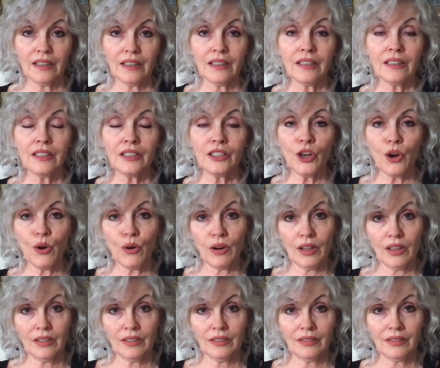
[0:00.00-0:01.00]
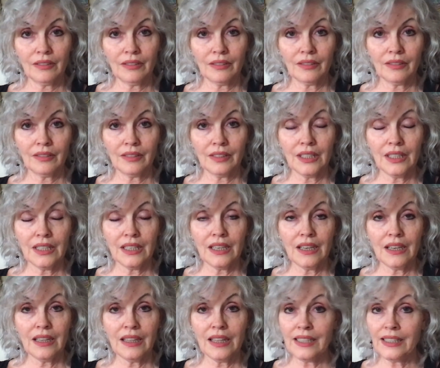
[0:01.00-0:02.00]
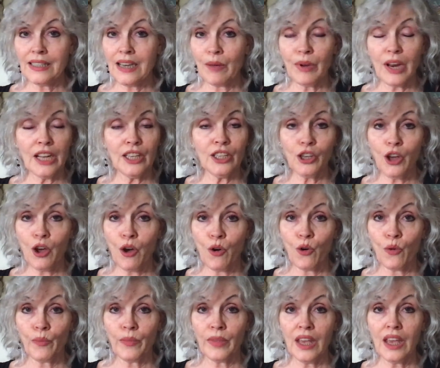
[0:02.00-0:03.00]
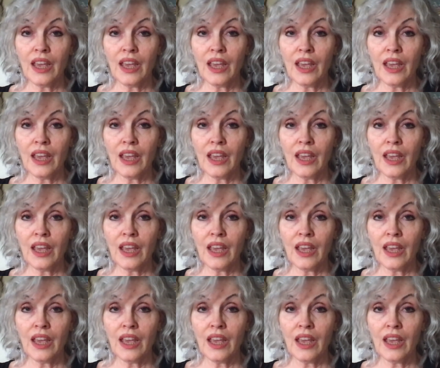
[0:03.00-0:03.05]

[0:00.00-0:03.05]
total. That's not what I took home.